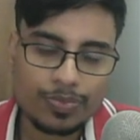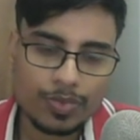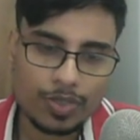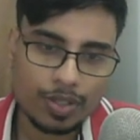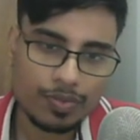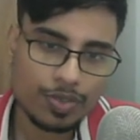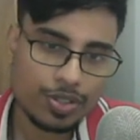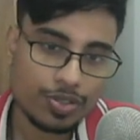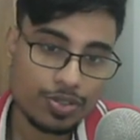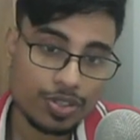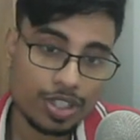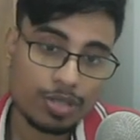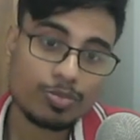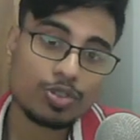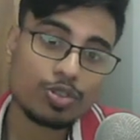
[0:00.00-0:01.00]
which
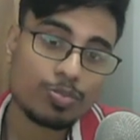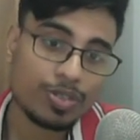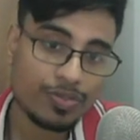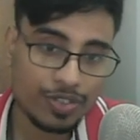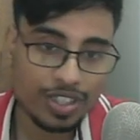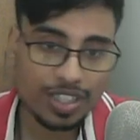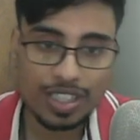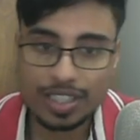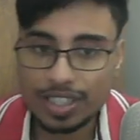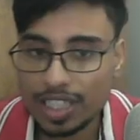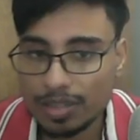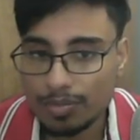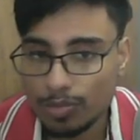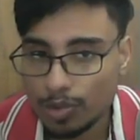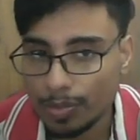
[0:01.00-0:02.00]
seemed to be free at
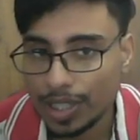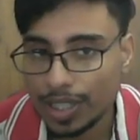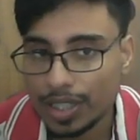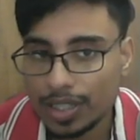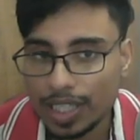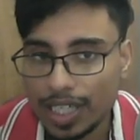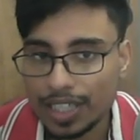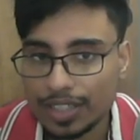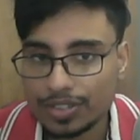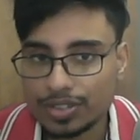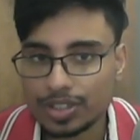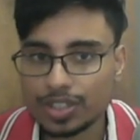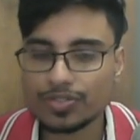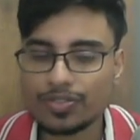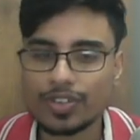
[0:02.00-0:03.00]
that moment at
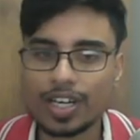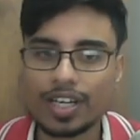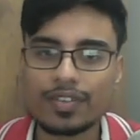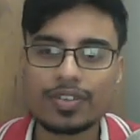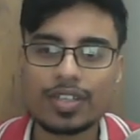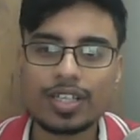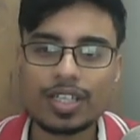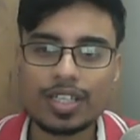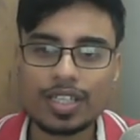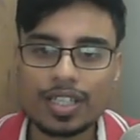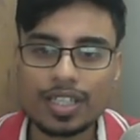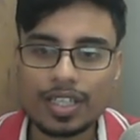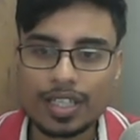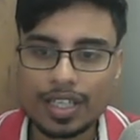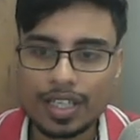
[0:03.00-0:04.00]
c5.
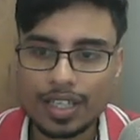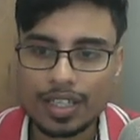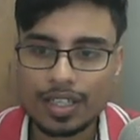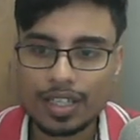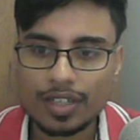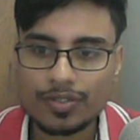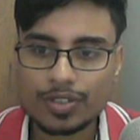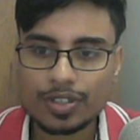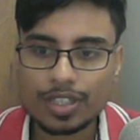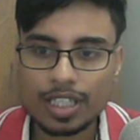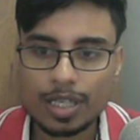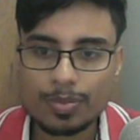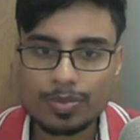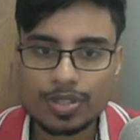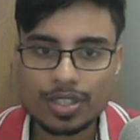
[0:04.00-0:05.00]
And after
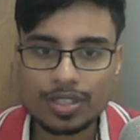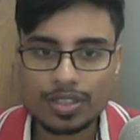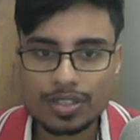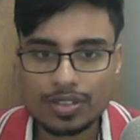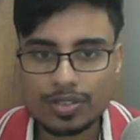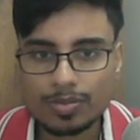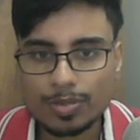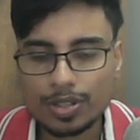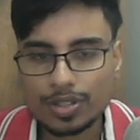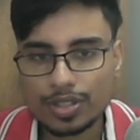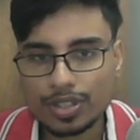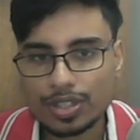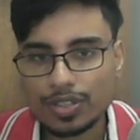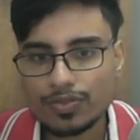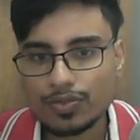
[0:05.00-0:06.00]
capturing this, but
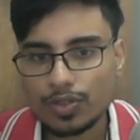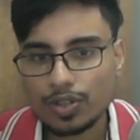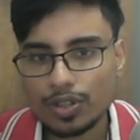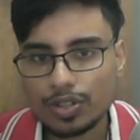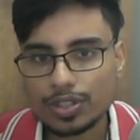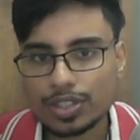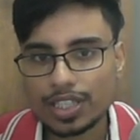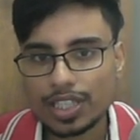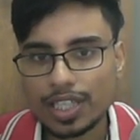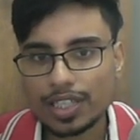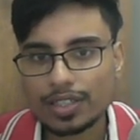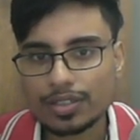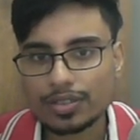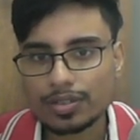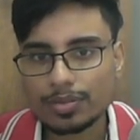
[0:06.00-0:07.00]
he forgot
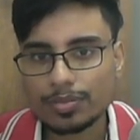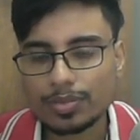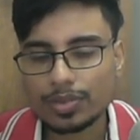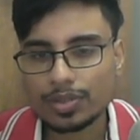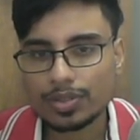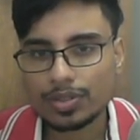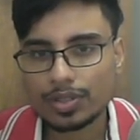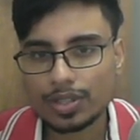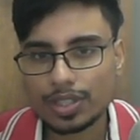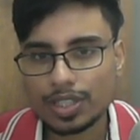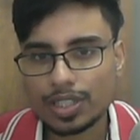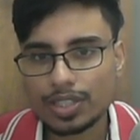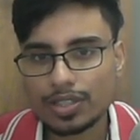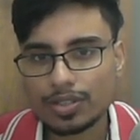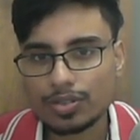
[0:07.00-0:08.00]
that the
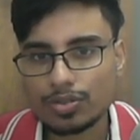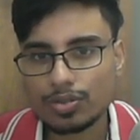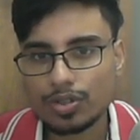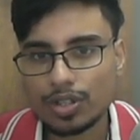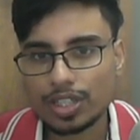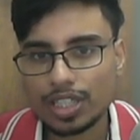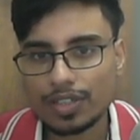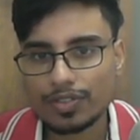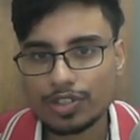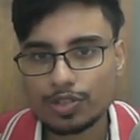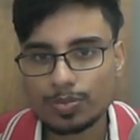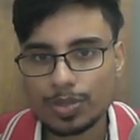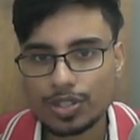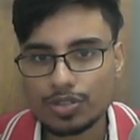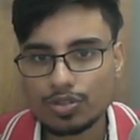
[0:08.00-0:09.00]
king do not have a
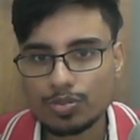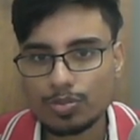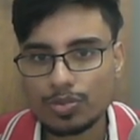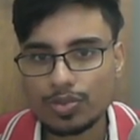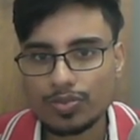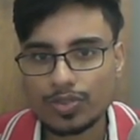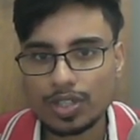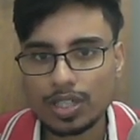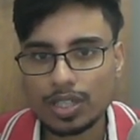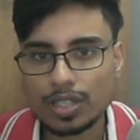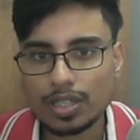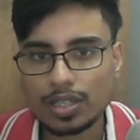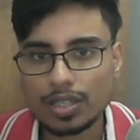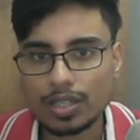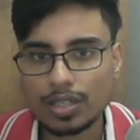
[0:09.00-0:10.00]
space to move
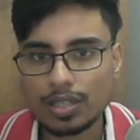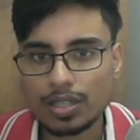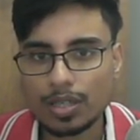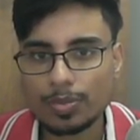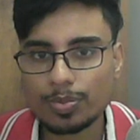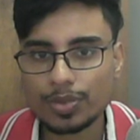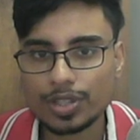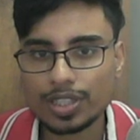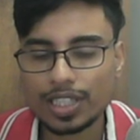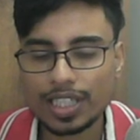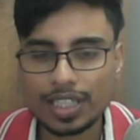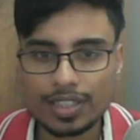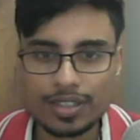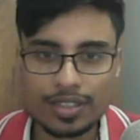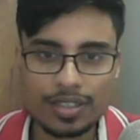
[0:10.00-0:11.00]
upward,
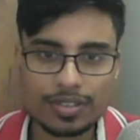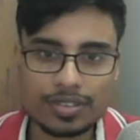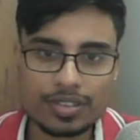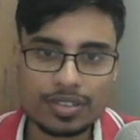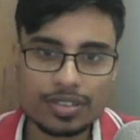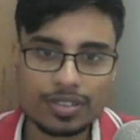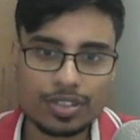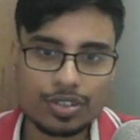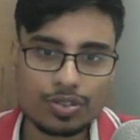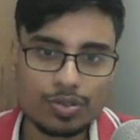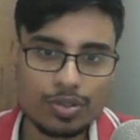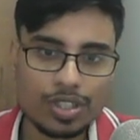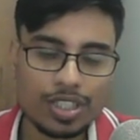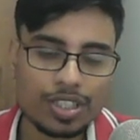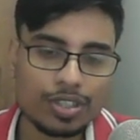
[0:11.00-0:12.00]
and this
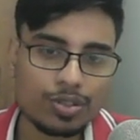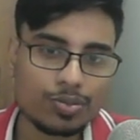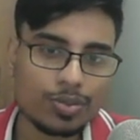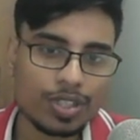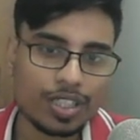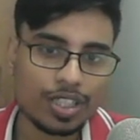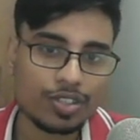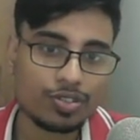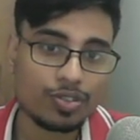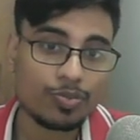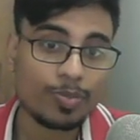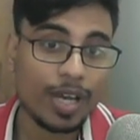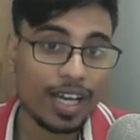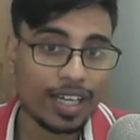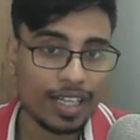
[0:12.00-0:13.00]
could lead to a case of
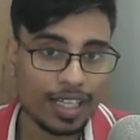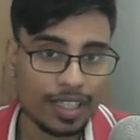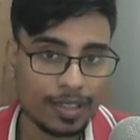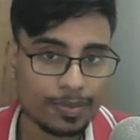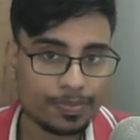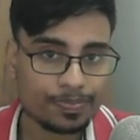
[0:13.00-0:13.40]
back rank.